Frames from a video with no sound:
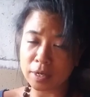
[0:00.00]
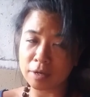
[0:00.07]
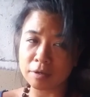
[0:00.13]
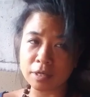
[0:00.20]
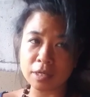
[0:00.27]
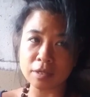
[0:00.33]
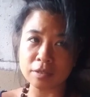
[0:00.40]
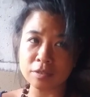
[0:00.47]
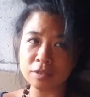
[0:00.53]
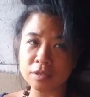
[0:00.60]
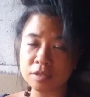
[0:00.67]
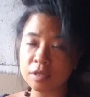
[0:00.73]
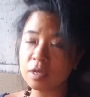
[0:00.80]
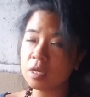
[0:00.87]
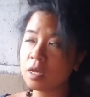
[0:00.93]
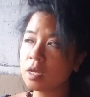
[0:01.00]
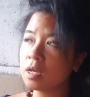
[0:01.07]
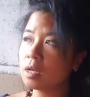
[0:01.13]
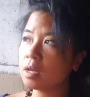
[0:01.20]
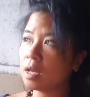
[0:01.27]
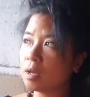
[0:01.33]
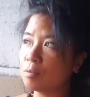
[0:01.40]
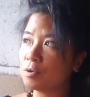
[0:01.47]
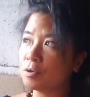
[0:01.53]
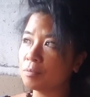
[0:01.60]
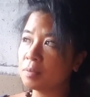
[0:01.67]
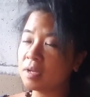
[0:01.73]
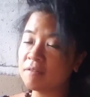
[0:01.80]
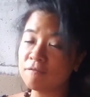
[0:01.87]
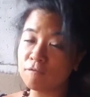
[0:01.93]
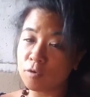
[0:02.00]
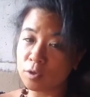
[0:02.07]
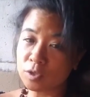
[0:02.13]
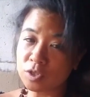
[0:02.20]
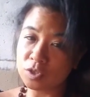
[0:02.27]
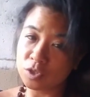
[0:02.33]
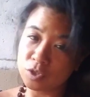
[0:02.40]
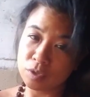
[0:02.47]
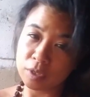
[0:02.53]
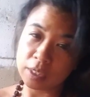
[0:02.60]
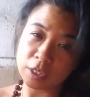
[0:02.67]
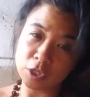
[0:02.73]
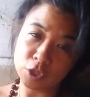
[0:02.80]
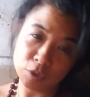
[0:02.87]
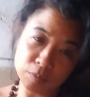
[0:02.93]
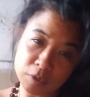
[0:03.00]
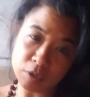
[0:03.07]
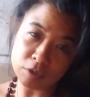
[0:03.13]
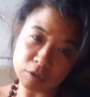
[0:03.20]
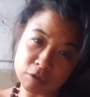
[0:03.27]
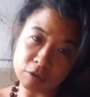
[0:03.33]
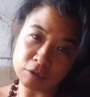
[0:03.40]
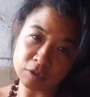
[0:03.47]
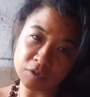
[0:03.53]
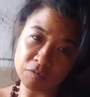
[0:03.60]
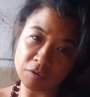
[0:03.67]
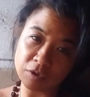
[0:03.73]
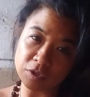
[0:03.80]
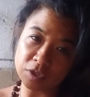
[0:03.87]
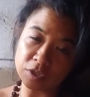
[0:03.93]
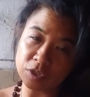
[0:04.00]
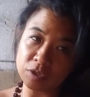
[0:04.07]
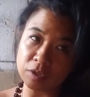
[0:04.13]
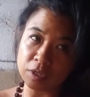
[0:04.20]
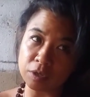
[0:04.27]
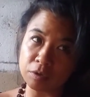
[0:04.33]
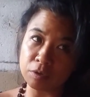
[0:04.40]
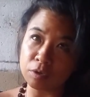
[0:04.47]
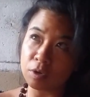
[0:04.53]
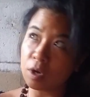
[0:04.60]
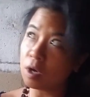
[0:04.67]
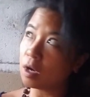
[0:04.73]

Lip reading: areas, and we're being forced into like cubicles, forced into little